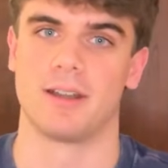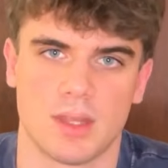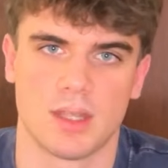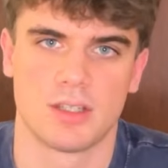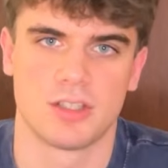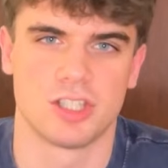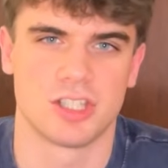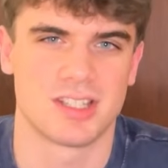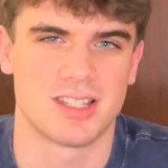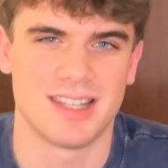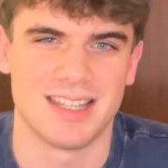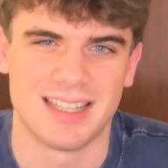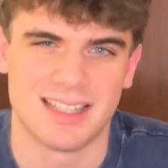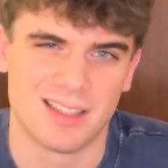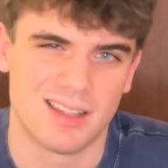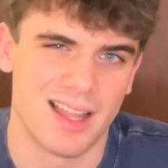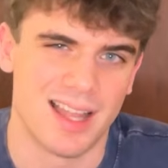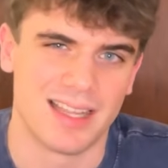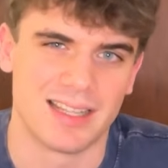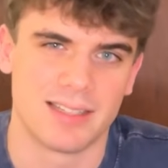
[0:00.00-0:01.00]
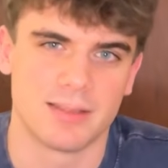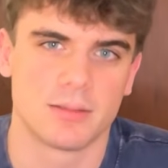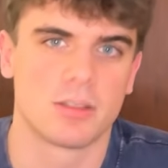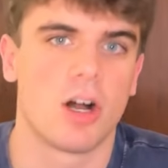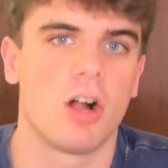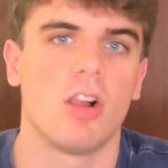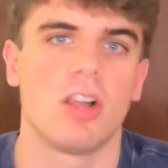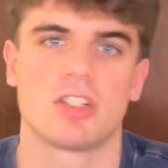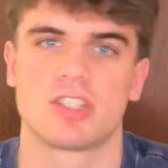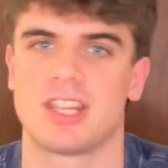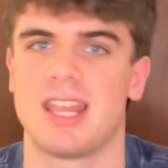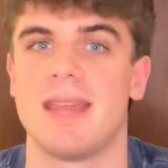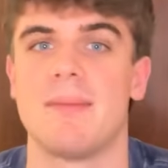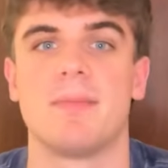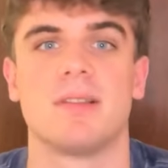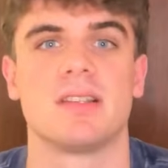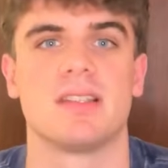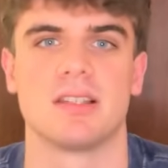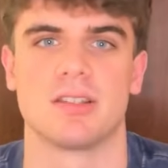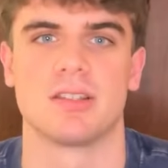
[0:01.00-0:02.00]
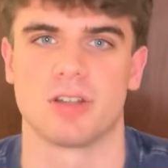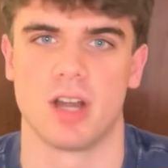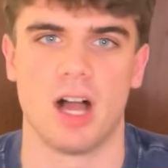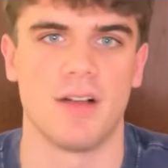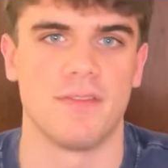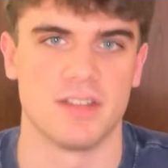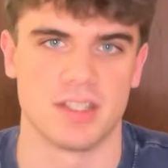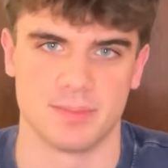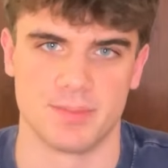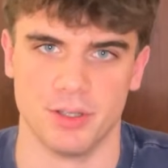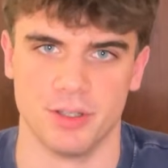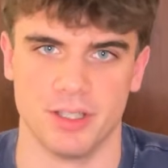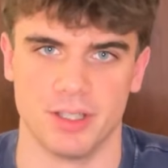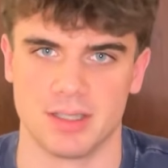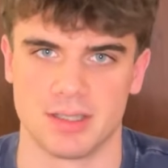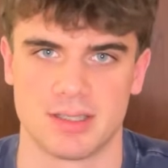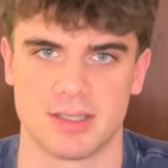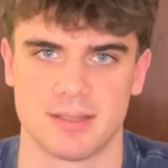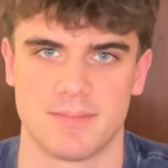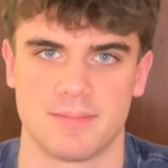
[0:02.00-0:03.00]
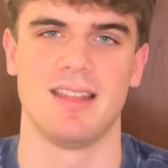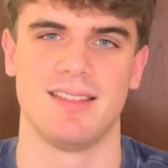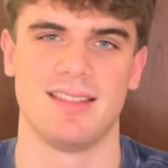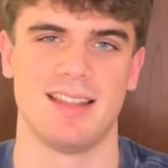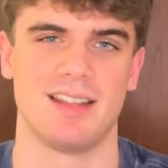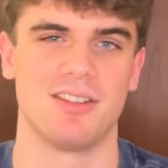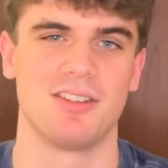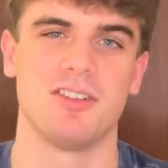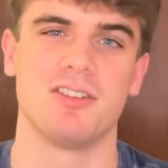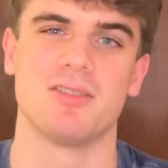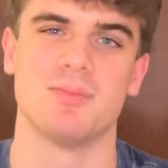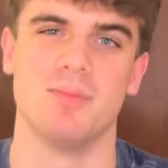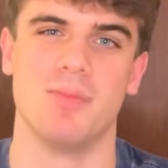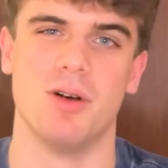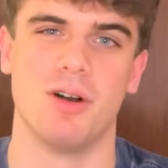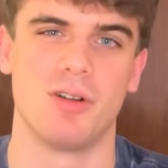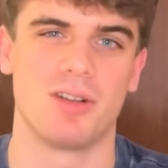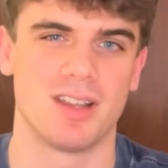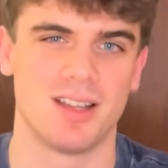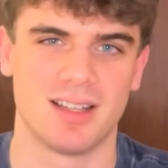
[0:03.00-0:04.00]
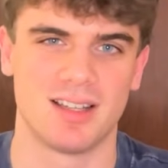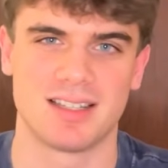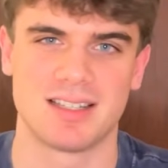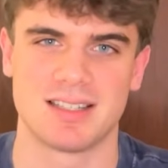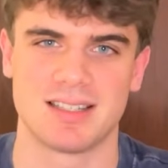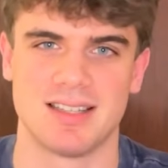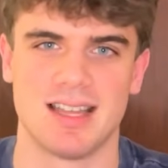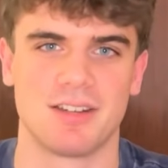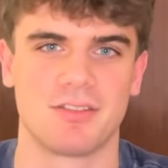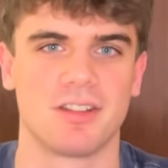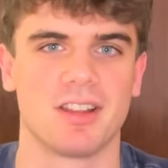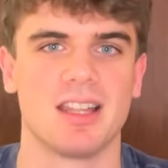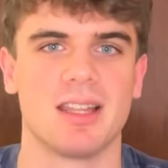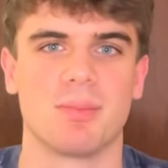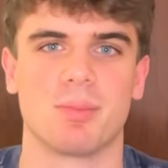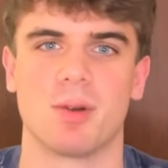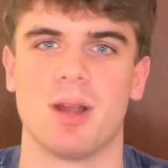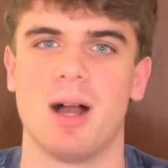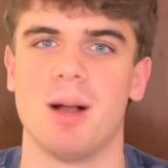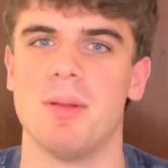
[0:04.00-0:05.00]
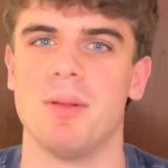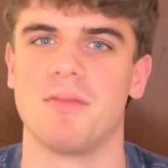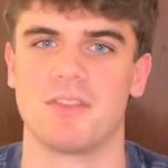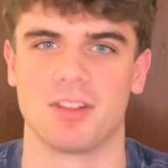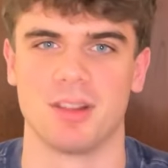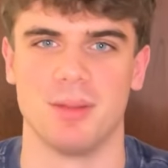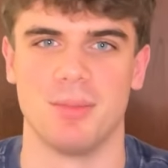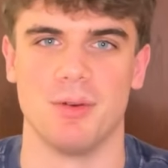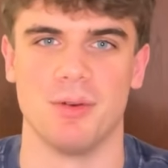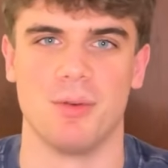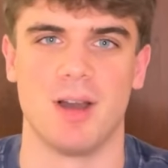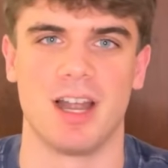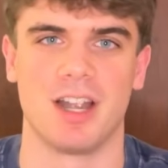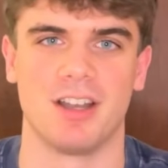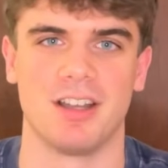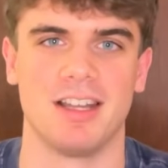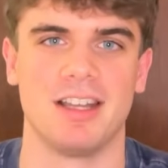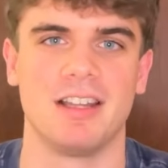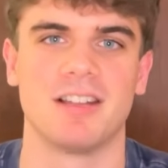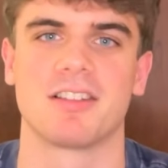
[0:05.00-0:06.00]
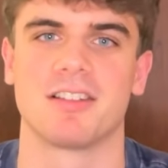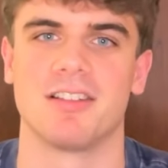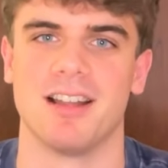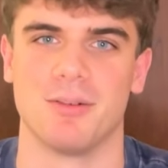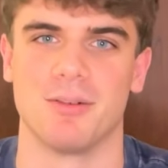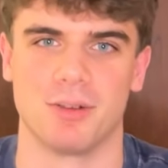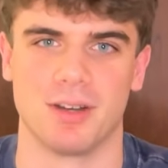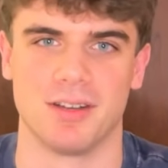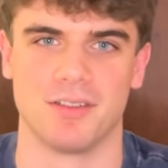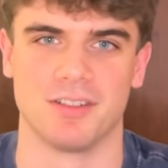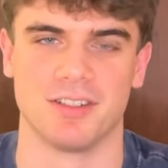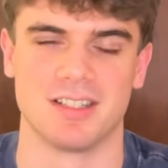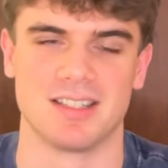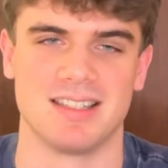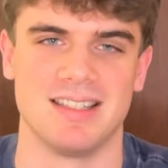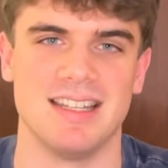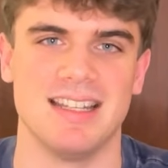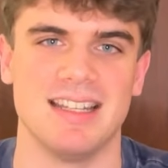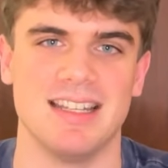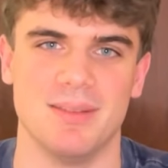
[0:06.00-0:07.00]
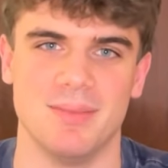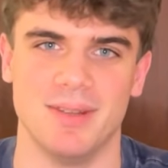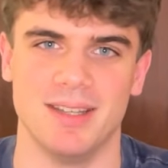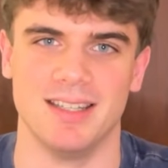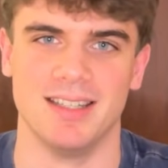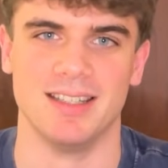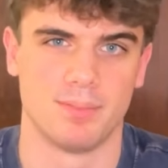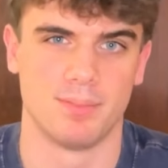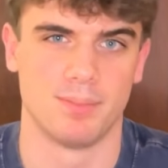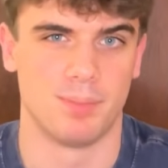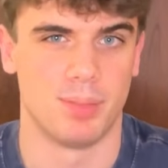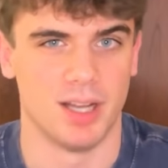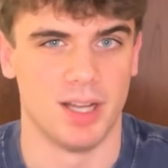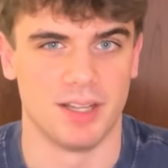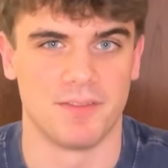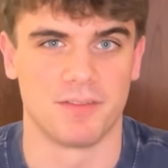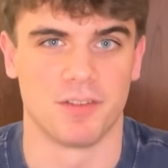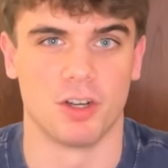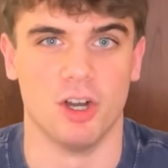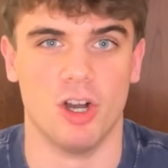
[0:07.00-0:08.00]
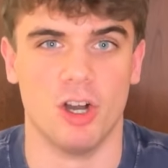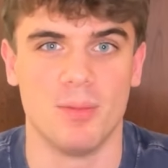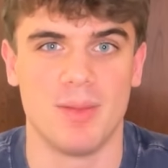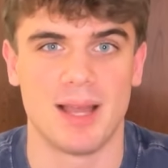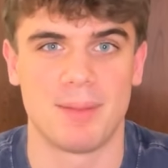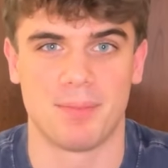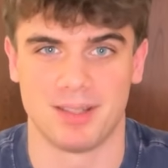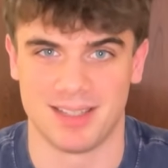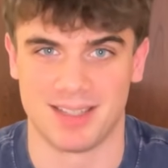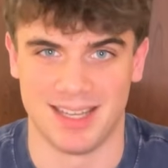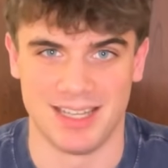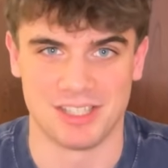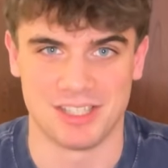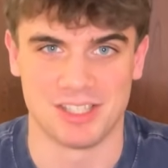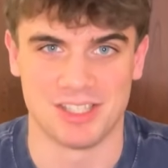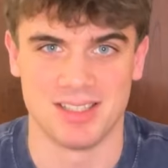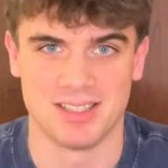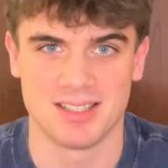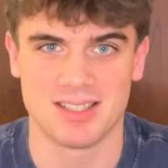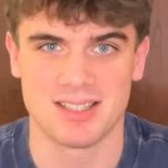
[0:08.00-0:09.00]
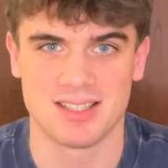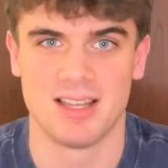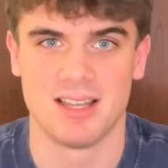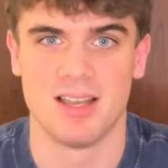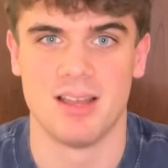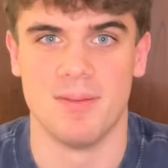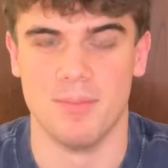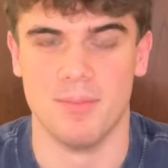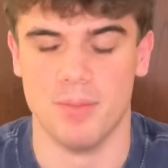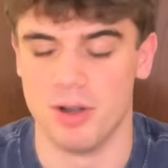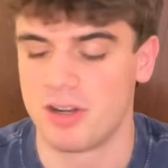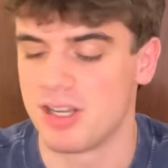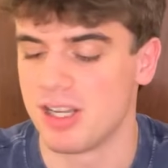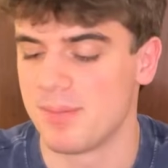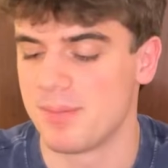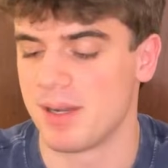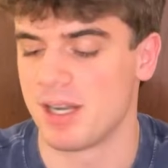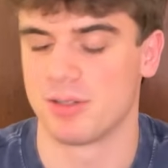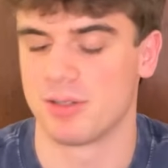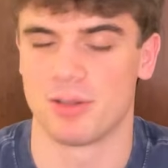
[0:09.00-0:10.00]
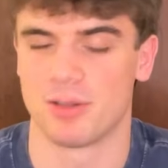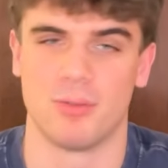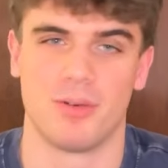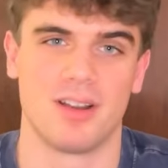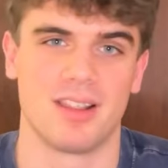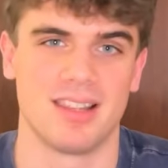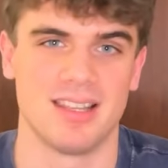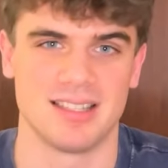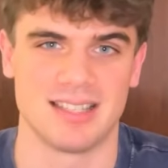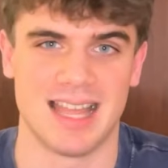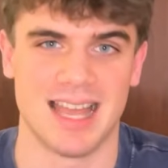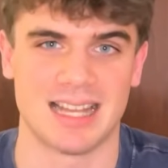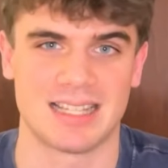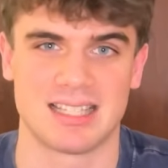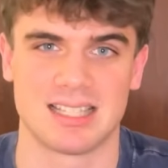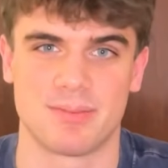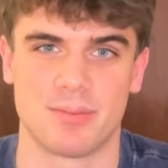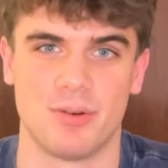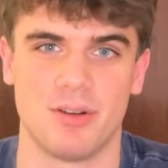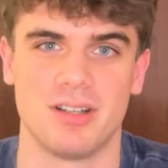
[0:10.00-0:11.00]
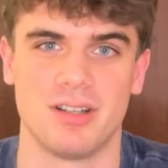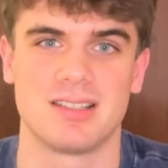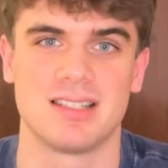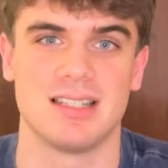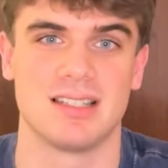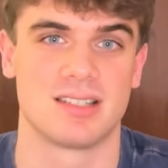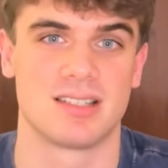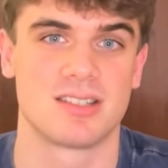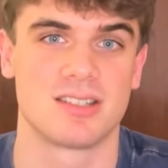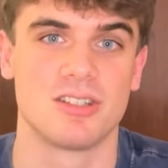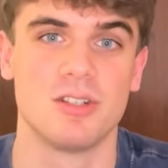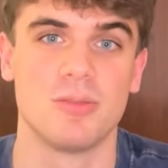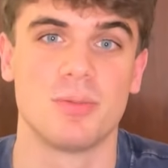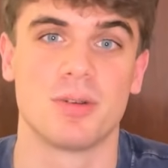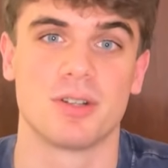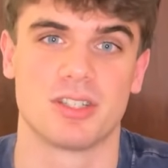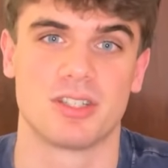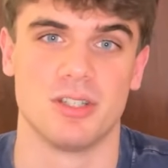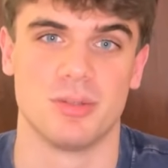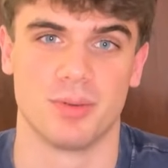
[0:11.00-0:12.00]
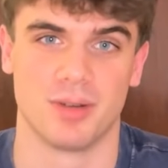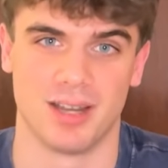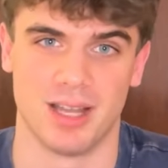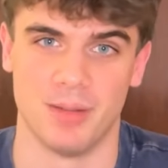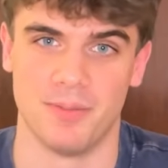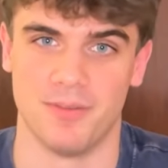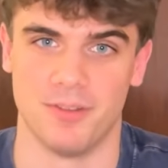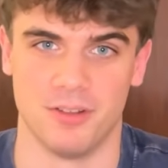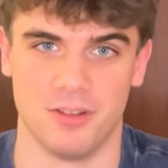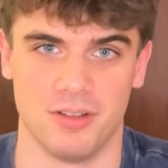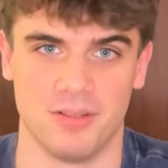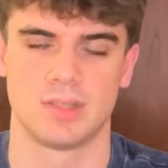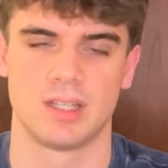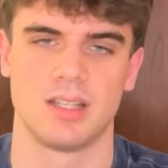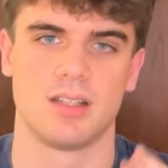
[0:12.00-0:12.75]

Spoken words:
Just think like college campuses or office buildings. They don't use MoCA because it's not really a problem for them to wire Ethernet wherever it's needed to be, but for home applications, MoCA paired with one of these access points is super helpful.